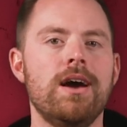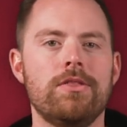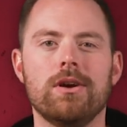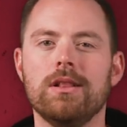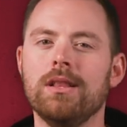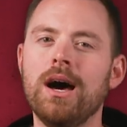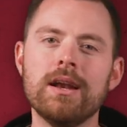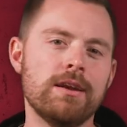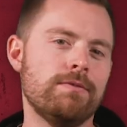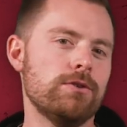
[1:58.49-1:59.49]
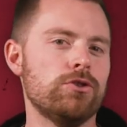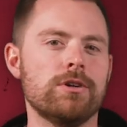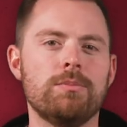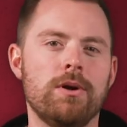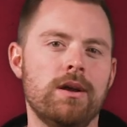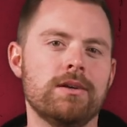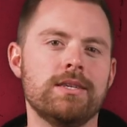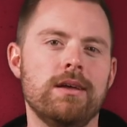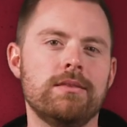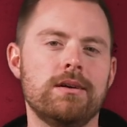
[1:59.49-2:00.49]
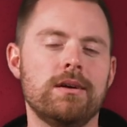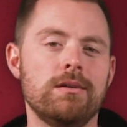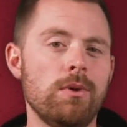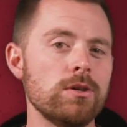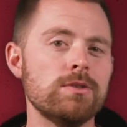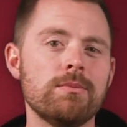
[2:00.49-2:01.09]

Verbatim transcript: There are a lot of different sugar products out there, and most of